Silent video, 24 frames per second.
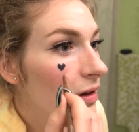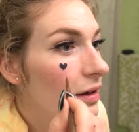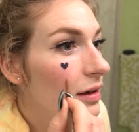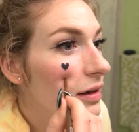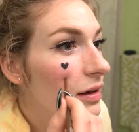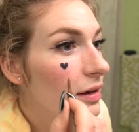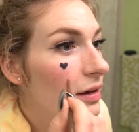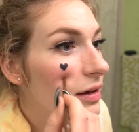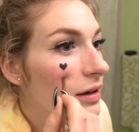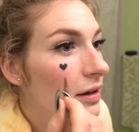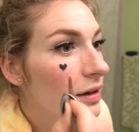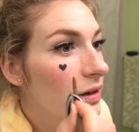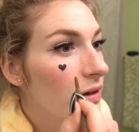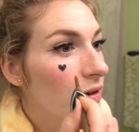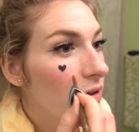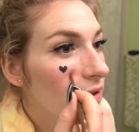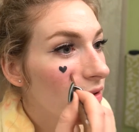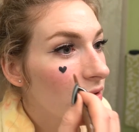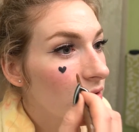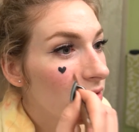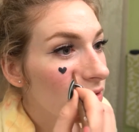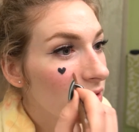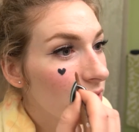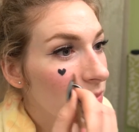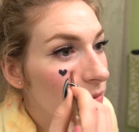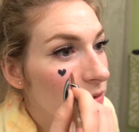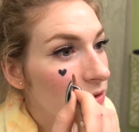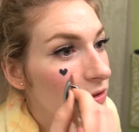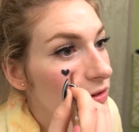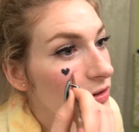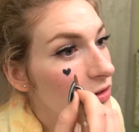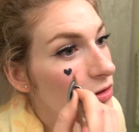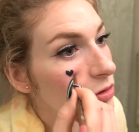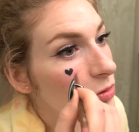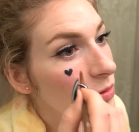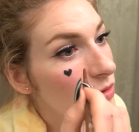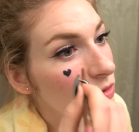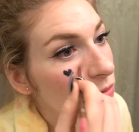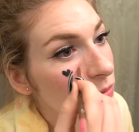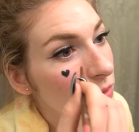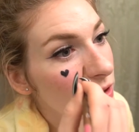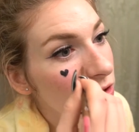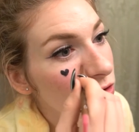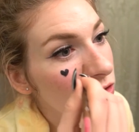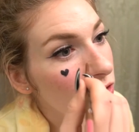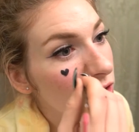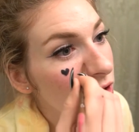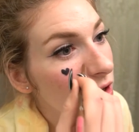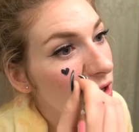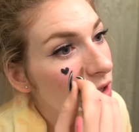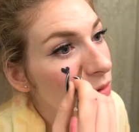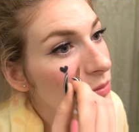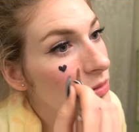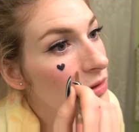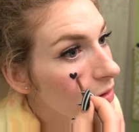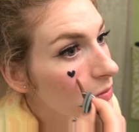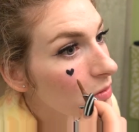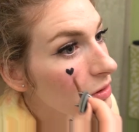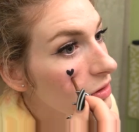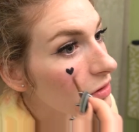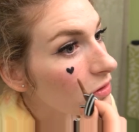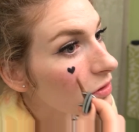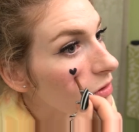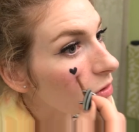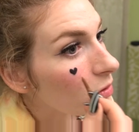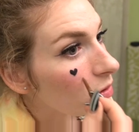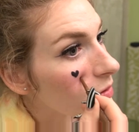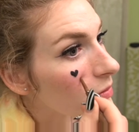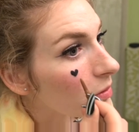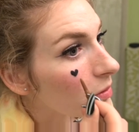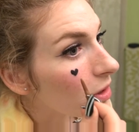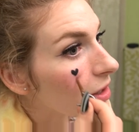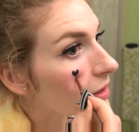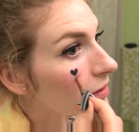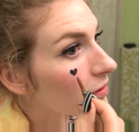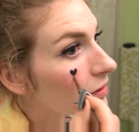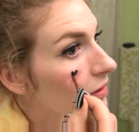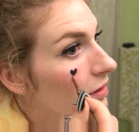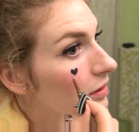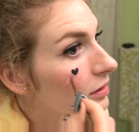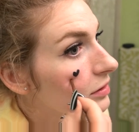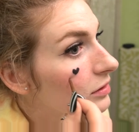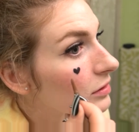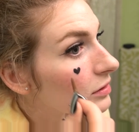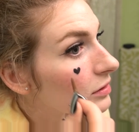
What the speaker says: I wish this was my job. That'd be so amazing.